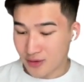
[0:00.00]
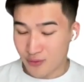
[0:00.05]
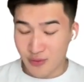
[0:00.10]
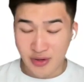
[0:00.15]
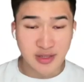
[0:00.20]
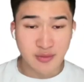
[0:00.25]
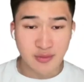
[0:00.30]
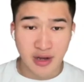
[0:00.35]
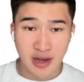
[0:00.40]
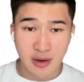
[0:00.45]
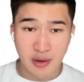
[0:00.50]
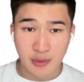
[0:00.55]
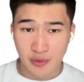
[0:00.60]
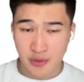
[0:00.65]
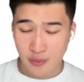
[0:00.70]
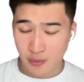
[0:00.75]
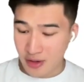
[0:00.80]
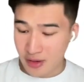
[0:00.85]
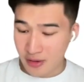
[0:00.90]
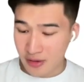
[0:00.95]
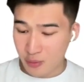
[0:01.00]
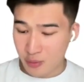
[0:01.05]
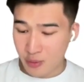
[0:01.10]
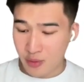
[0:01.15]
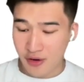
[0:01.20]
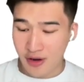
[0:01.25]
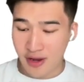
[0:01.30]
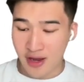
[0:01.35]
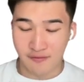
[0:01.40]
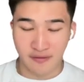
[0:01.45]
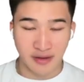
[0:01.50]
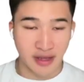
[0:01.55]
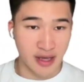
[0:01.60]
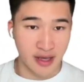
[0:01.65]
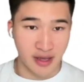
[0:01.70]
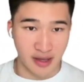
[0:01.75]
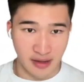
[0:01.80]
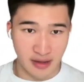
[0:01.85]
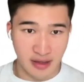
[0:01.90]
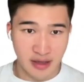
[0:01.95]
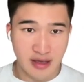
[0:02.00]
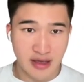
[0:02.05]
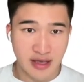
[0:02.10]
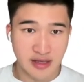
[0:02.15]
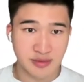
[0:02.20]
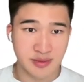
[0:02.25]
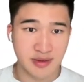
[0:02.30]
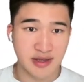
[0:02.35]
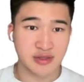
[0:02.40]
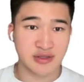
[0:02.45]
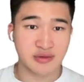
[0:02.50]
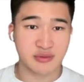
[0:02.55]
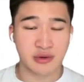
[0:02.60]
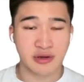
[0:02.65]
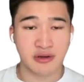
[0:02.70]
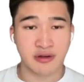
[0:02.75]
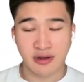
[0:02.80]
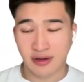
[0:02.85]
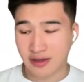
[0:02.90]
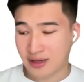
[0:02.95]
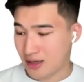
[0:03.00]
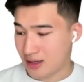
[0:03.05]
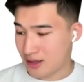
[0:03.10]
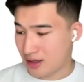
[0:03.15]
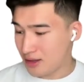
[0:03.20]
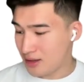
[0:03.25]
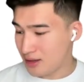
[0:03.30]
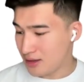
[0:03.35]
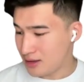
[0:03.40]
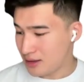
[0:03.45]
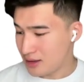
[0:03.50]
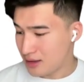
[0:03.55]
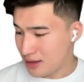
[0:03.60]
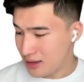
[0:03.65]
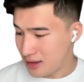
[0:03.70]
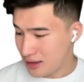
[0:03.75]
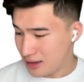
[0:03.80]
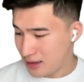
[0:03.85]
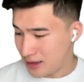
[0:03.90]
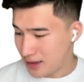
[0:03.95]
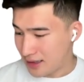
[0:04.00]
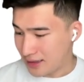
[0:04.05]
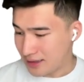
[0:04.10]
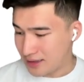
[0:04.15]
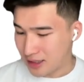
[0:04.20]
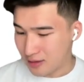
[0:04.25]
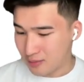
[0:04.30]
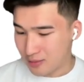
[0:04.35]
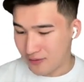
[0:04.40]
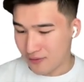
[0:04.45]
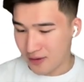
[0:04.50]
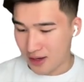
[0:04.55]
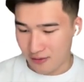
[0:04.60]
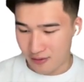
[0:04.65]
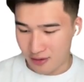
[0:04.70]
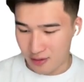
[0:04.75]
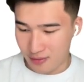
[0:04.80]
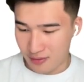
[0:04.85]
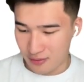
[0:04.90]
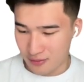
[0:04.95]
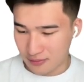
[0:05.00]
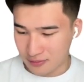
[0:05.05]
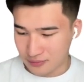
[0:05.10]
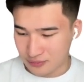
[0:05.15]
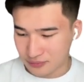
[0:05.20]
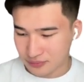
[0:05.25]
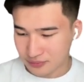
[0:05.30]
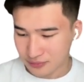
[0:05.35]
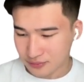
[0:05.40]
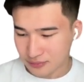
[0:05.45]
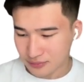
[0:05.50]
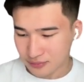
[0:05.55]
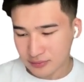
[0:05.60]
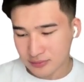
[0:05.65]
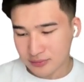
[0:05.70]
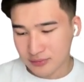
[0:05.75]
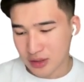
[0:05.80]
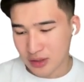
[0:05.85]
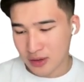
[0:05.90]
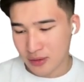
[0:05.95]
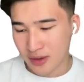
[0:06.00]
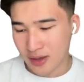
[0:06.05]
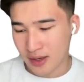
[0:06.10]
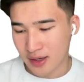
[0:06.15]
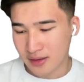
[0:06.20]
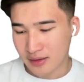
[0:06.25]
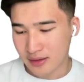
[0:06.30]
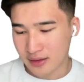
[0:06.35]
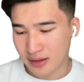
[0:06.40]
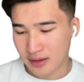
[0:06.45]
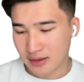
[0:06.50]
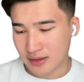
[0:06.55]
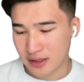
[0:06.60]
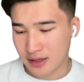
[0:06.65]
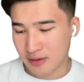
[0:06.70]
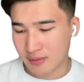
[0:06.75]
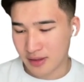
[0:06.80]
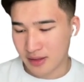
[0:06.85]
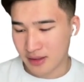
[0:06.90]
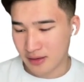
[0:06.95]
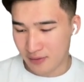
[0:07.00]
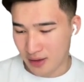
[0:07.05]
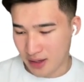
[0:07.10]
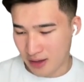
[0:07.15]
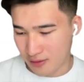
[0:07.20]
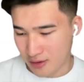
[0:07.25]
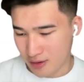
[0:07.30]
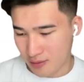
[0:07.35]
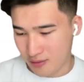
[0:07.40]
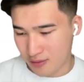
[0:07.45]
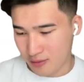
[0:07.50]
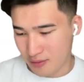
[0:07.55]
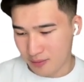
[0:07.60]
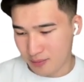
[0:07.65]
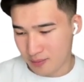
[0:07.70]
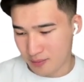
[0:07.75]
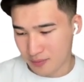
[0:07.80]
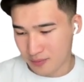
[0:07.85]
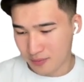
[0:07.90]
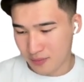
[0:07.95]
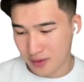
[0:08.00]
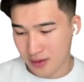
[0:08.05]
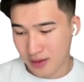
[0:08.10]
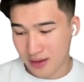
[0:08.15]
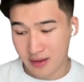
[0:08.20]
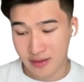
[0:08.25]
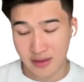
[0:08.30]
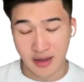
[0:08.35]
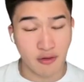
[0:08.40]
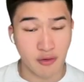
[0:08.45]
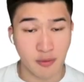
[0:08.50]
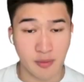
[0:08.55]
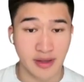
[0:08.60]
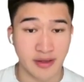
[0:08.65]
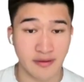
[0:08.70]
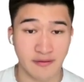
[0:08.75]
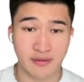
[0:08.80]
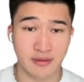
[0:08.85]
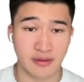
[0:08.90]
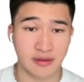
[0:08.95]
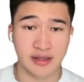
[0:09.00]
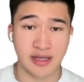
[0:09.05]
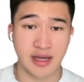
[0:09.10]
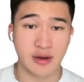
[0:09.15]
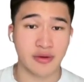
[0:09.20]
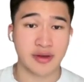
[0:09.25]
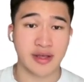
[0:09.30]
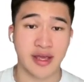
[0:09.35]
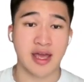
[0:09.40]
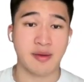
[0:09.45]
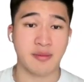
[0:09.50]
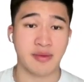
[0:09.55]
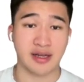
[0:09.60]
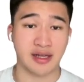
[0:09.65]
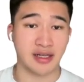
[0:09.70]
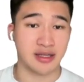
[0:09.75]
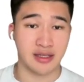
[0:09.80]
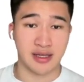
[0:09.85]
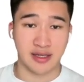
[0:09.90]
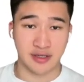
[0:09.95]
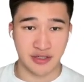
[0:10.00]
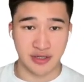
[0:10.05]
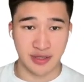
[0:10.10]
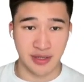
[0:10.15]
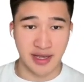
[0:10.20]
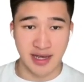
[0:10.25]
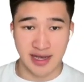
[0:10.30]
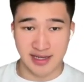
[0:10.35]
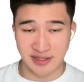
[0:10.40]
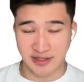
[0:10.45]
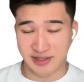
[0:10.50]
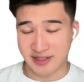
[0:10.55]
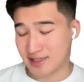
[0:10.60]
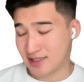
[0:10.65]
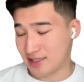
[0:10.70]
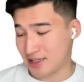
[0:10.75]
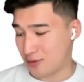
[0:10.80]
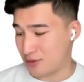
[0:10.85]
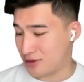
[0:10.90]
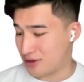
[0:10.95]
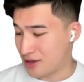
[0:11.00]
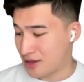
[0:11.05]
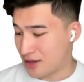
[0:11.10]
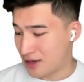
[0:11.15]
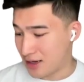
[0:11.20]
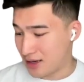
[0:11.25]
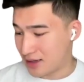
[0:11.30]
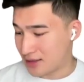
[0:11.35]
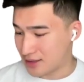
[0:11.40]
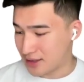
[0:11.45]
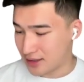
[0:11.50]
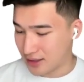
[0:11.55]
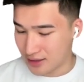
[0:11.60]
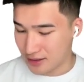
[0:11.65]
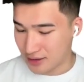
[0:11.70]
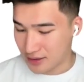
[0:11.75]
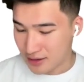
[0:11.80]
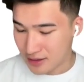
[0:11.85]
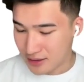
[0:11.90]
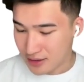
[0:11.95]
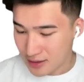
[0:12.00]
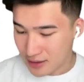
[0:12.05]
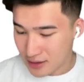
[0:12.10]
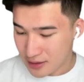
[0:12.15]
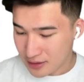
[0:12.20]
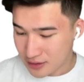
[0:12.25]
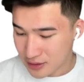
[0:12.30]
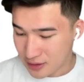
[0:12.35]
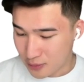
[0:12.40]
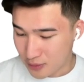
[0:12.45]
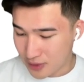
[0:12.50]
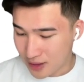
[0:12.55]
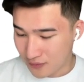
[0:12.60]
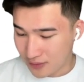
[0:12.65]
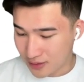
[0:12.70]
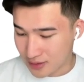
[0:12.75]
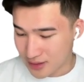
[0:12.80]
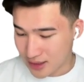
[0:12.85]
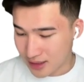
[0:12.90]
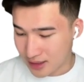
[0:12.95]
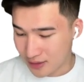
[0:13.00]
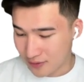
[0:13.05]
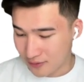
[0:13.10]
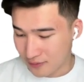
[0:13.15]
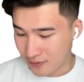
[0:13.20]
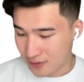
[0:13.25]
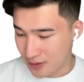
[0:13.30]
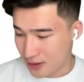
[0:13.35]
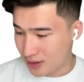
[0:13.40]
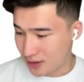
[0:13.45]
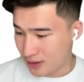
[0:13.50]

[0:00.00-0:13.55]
The reason why we want to have k is because we call k a dummy variable, okay? A dummy variable. And that will came in clutch, and you guys can see in a second. So we have this negative